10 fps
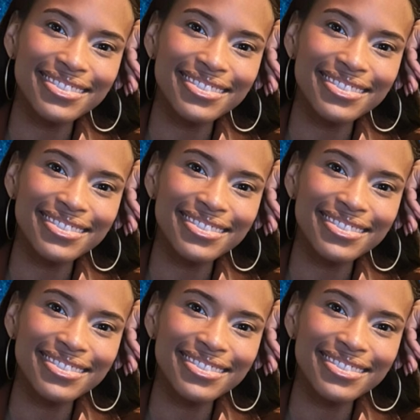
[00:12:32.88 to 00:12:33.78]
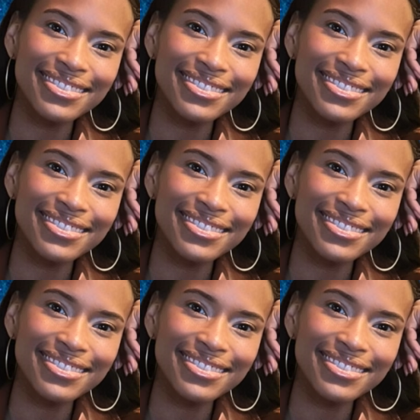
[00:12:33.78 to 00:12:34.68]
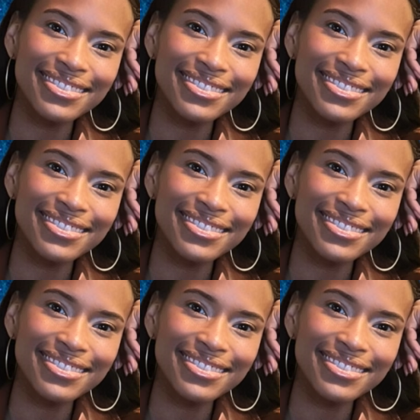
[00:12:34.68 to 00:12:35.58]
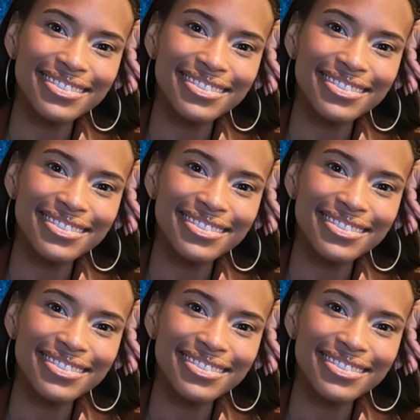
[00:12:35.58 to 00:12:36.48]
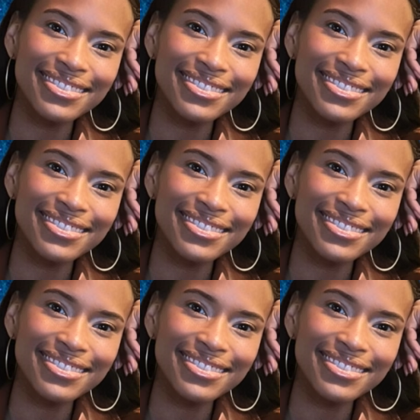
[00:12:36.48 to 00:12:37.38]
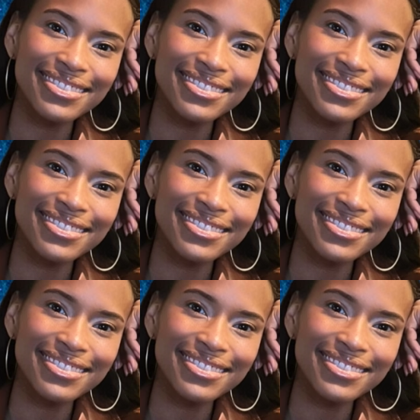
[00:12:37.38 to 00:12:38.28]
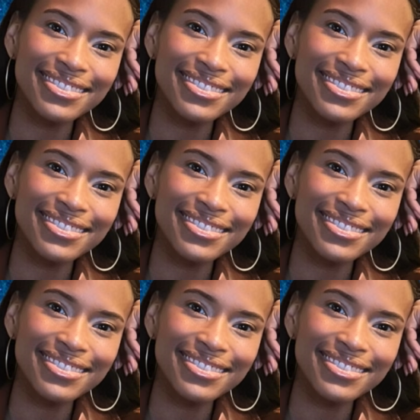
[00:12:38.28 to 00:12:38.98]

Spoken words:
This is a still picture; no speech is visible.